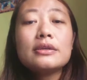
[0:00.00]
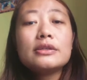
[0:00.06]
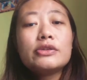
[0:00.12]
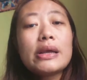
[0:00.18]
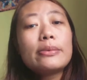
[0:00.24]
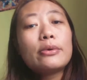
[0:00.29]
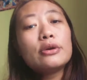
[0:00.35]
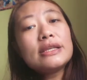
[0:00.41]

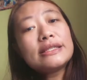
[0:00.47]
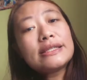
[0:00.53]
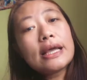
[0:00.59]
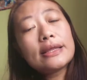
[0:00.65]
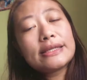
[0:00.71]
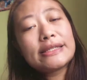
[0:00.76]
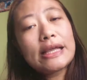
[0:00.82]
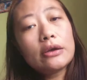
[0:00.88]
so i'm going to
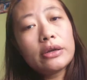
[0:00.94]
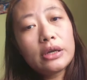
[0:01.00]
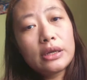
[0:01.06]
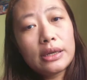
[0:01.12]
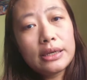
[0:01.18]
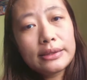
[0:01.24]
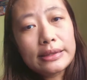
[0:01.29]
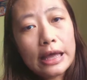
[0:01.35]
start the sound
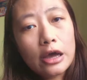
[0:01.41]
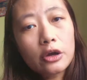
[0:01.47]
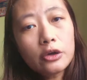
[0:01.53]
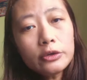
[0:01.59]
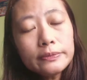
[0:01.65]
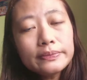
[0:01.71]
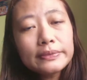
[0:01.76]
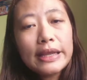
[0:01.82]
healing
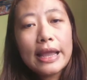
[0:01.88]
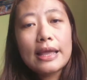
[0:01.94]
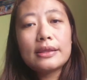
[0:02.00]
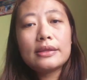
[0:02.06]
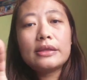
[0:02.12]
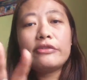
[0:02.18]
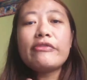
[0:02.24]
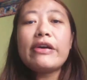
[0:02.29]
now
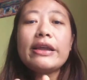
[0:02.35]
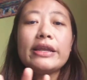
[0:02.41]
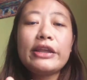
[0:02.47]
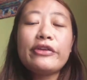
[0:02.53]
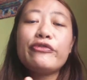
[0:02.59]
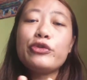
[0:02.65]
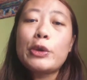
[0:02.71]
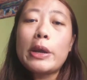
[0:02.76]
and right
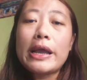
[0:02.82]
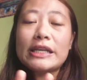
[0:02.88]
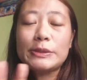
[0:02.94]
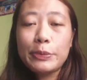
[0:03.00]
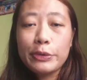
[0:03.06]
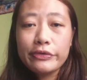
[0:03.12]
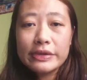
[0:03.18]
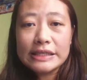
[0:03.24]
if you're
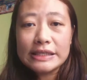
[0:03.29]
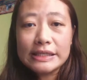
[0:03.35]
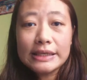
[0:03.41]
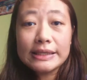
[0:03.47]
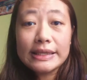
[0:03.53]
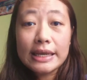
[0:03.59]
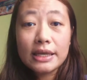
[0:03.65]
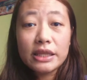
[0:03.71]

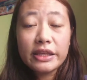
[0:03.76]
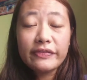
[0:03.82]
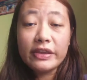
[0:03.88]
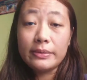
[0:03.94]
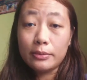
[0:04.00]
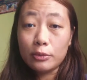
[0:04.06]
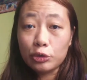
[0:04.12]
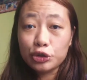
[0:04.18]
experiencing a
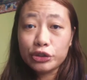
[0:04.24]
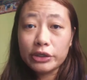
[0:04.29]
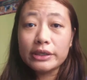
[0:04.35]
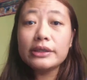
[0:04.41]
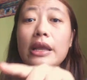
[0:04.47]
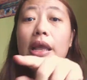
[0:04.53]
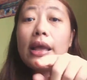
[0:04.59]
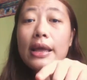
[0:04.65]
negative
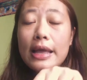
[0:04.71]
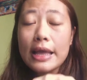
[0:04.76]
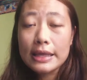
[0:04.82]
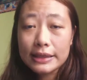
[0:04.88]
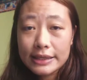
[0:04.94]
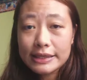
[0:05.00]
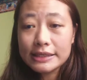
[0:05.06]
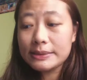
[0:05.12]
emotion
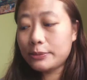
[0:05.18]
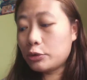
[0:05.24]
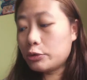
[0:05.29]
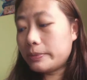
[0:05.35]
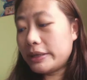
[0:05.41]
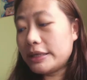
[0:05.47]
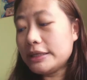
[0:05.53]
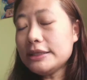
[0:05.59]
at this
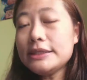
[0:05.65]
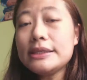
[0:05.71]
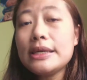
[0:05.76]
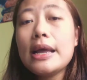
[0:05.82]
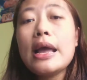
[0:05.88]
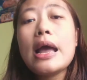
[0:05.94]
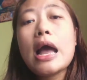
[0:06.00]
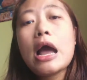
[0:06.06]

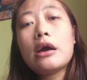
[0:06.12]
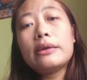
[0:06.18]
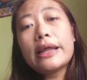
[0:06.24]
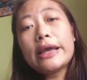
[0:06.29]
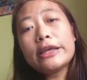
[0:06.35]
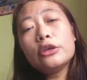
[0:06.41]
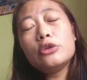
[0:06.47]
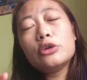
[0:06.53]
moment, I
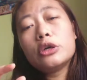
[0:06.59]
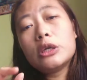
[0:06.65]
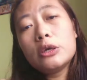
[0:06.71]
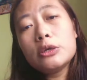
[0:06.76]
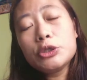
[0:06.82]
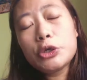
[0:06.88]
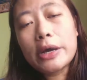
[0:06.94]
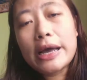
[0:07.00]
would like you to
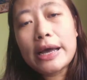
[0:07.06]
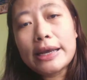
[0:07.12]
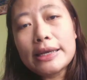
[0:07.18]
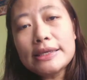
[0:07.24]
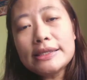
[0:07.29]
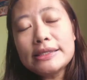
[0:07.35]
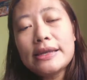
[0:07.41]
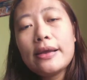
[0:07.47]
close your
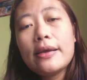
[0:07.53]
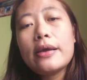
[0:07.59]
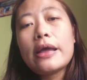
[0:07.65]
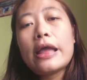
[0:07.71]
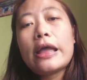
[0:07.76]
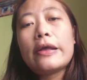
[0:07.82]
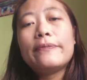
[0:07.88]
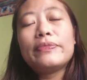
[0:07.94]
eyes
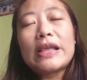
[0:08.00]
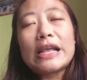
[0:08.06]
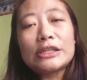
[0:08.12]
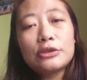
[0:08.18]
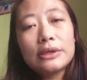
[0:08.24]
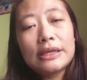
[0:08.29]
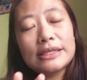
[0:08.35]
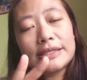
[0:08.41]
and
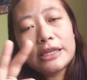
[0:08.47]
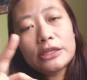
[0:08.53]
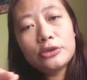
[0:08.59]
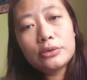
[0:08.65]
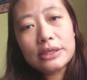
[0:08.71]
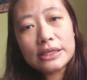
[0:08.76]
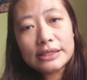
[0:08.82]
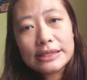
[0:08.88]
as you listen
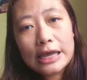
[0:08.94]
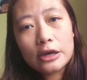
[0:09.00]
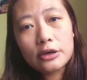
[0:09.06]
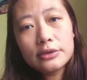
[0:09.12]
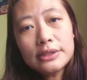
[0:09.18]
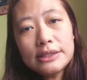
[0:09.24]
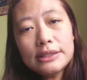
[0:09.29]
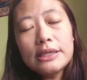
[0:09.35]
to the
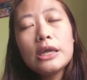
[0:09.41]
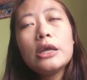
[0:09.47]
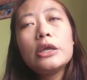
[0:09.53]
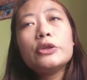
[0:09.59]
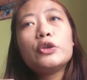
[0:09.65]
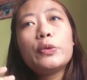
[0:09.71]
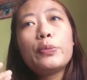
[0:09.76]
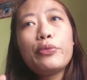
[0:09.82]
sound,
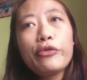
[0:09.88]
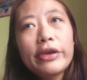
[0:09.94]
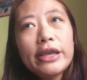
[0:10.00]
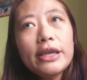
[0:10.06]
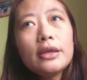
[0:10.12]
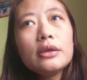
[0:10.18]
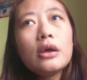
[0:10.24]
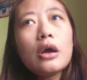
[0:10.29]
to
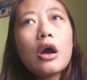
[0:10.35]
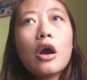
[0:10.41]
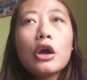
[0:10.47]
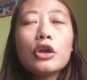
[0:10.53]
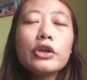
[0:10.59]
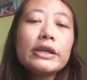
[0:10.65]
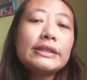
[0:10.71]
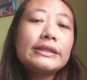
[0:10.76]
bring
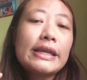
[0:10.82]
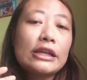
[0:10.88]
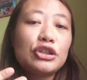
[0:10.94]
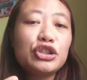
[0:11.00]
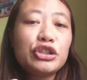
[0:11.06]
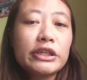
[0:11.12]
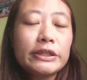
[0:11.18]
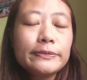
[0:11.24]
all your
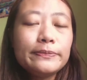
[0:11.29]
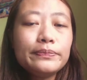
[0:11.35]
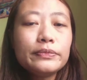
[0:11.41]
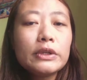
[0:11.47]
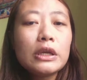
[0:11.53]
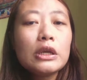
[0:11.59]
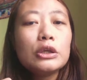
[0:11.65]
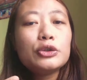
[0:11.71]
attention
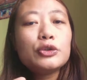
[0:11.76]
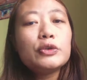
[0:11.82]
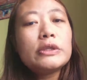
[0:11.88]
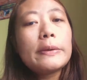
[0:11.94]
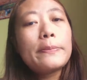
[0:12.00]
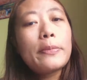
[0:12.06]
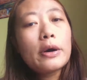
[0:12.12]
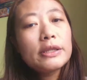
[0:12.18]

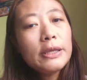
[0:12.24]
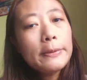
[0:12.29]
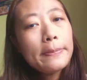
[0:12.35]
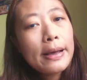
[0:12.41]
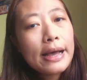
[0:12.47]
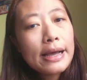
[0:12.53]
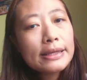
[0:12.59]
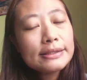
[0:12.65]
to the body
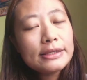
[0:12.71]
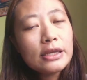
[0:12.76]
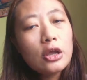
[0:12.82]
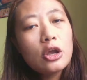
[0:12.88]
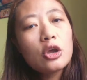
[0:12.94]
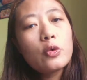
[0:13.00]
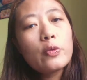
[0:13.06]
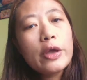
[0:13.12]
parts
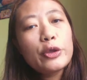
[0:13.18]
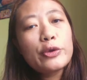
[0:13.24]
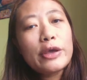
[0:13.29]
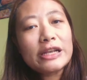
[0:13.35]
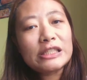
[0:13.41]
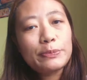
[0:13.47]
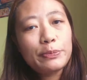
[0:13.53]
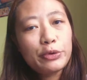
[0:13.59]
where
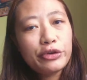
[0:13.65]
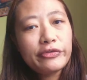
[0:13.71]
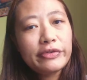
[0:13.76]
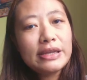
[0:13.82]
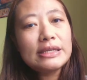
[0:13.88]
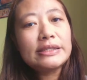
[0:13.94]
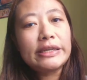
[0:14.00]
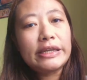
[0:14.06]
you
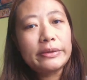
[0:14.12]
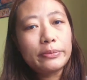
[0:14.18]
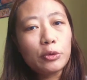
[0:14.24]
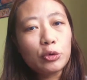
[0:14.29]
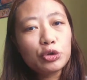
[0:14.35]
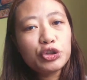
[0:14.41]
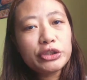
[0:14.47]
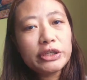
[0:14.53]
experience the
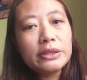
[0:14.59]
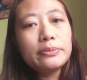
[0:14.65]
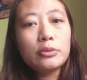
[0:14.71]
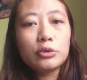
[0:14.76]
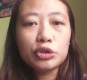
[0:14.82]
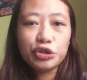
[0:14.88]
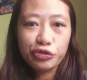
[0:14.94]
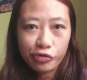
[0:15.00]
emotion
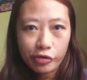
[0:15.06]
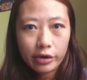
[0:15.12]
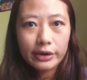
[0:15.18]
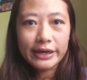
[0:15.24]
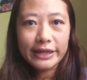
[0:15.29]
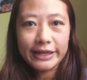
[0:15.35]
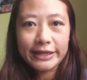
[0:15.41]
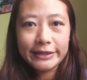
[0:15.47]
most
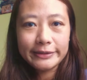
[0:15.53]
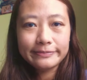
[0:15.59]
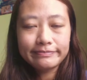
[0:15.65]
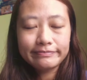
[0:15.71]
strongly.